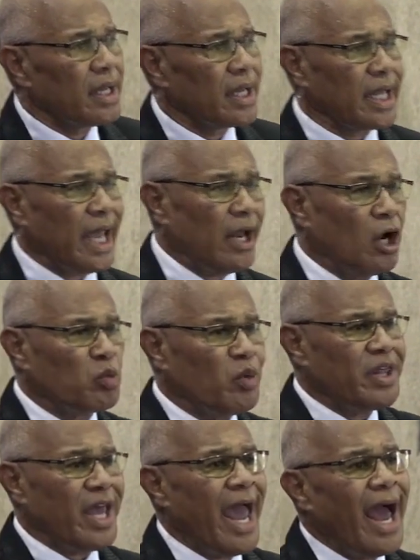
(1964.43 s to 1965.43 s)
cannot
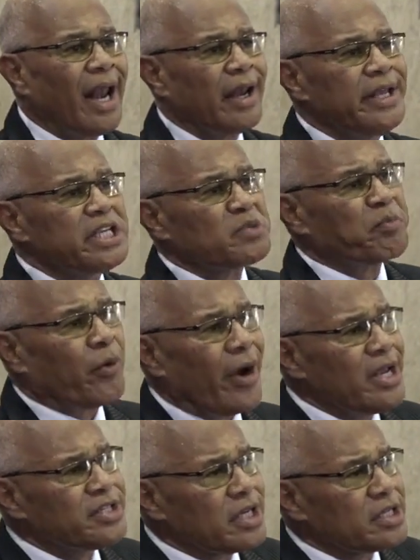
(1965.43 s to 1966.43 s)
withhold his
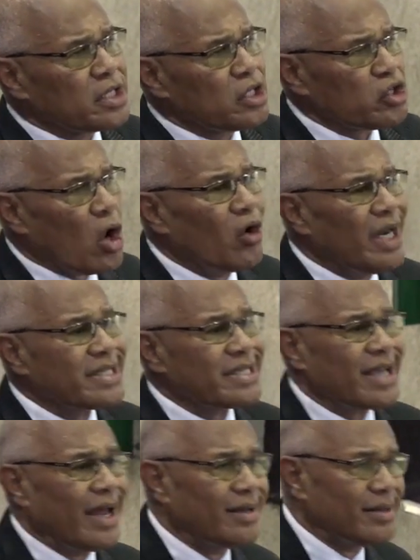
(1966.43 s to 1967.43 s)
praises, his only
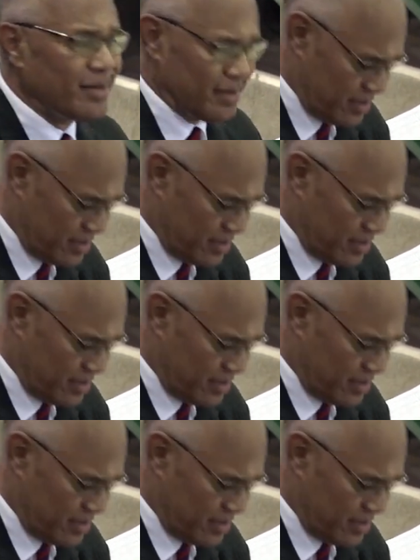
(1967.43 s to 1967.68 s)
son,